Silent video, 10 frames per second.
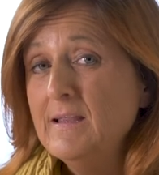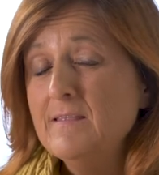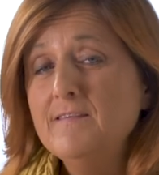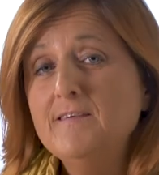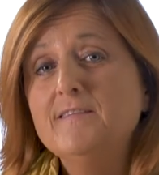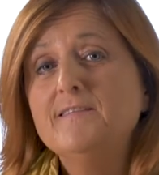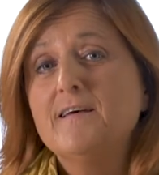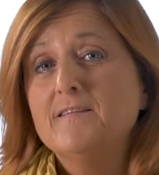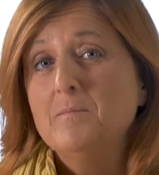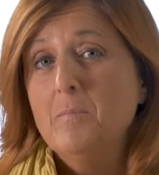This is
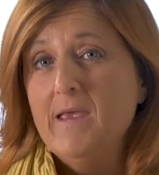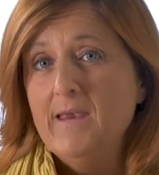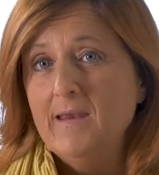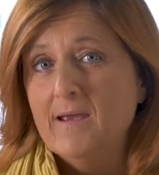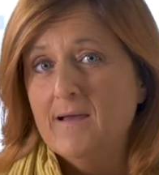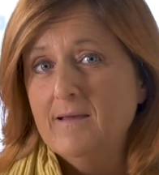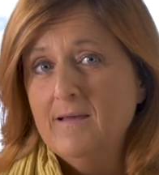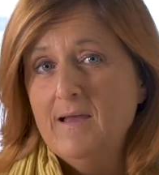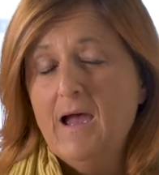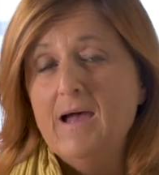Tasmania,
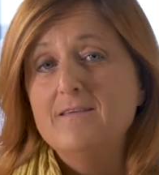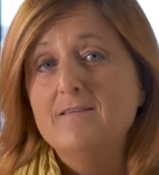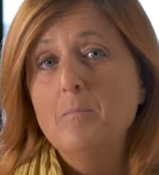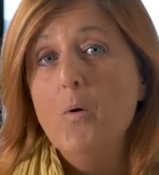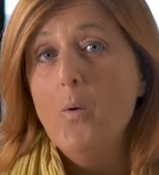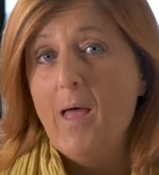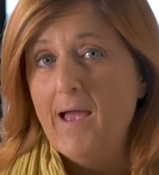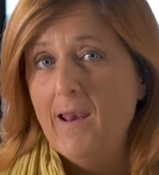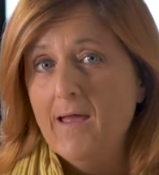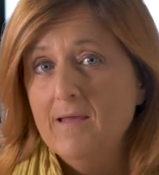a small
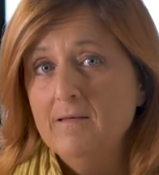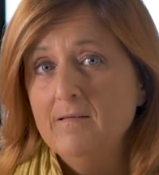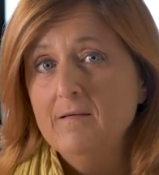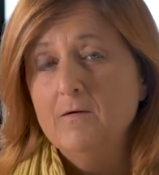island,